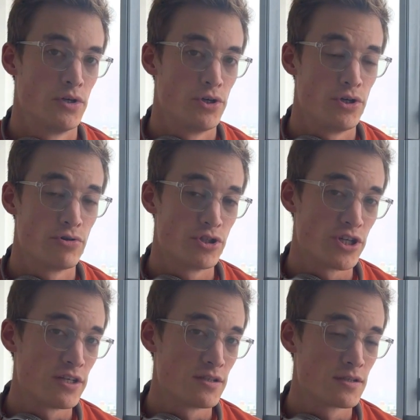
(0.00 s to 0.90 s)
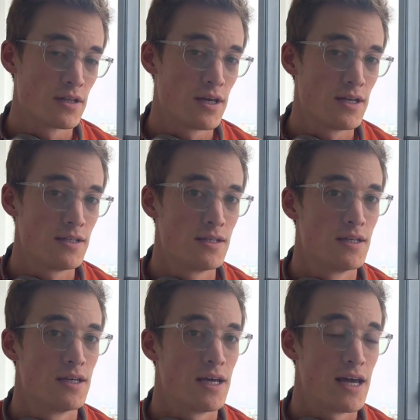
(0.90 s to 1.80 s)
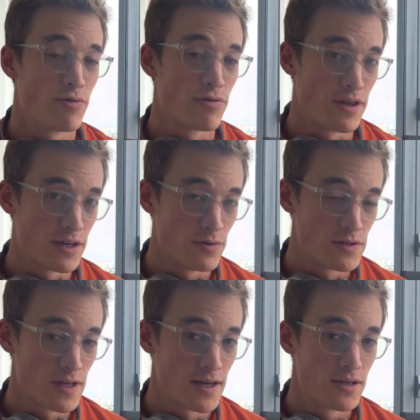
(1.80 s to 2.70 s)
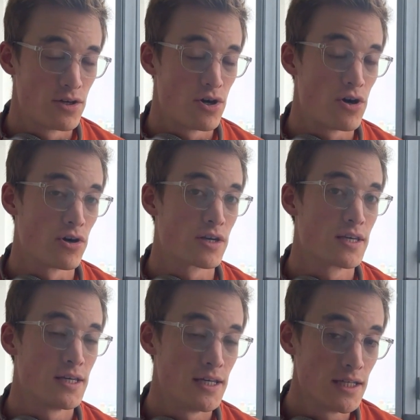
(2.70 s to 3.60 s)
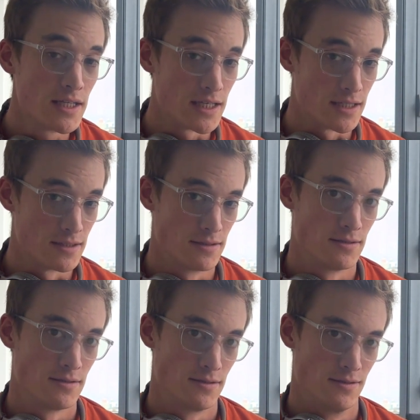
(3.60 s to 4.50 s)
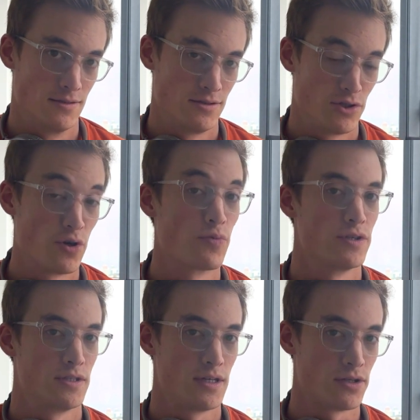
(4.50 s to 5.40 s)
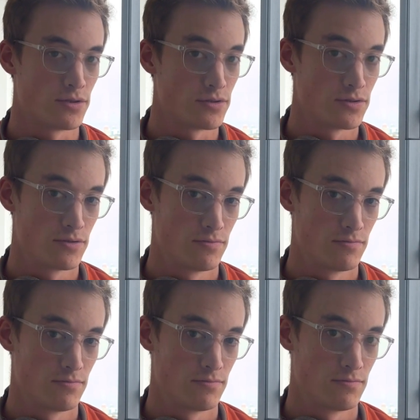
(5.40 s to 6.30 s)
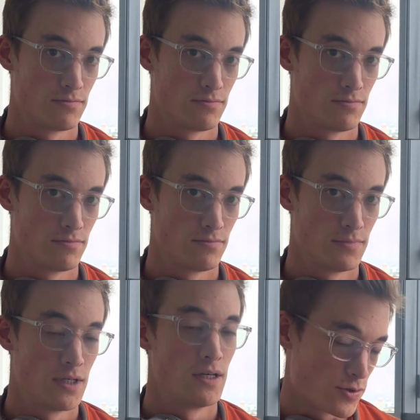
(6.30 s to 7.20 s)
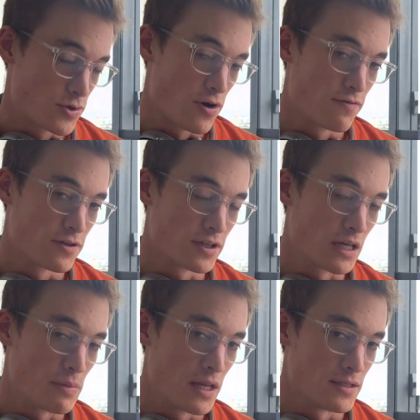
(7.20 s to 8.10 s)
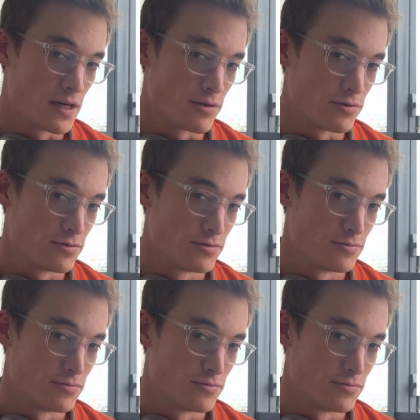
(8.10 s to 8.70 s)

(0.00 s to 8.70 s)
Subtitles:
your agenda slide and your thank you slide are killing your presentations. Sorry for the clickbaity title.